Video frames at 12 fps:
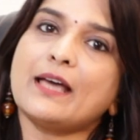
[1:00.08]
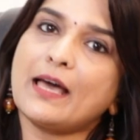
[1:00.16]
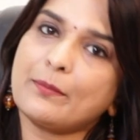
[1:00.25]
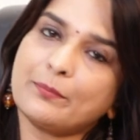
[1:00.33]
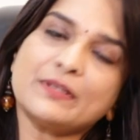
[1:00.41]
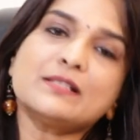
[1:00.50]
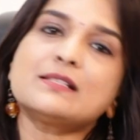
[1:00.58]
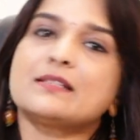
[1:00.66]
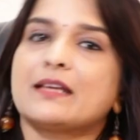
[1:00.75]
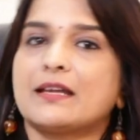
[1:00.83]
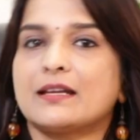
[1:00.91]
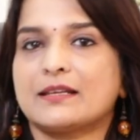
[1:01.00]
happens
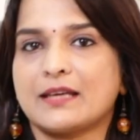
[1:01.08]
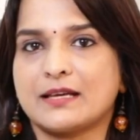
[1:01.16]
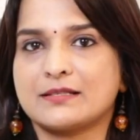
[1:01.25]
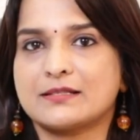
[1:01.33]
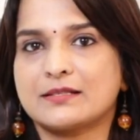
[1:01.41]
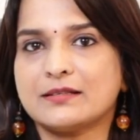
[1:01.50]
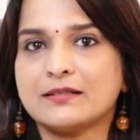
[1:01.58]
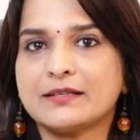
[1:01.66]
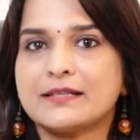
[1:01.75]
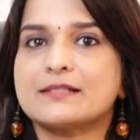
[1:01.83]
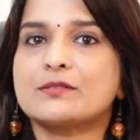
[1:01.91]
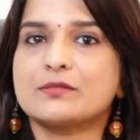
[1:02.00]
in a cancer
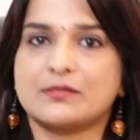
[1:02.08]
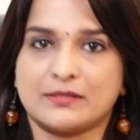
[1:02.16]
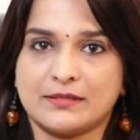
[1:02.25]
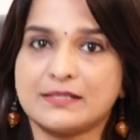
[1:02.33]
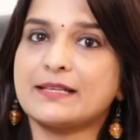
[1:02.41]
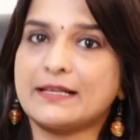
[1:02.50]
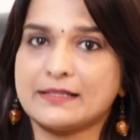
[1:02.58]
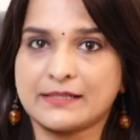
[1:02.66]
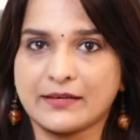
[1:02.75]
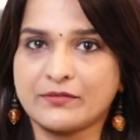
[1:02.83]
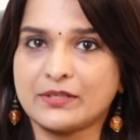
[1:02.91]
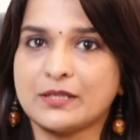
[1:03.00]
is the cell
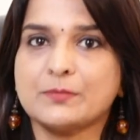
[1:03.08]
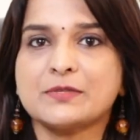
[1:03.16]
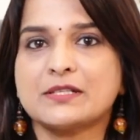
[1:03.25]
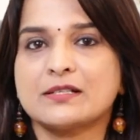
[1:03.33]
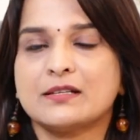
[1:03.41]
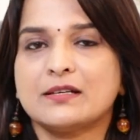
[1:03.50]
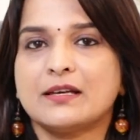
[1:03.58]
develops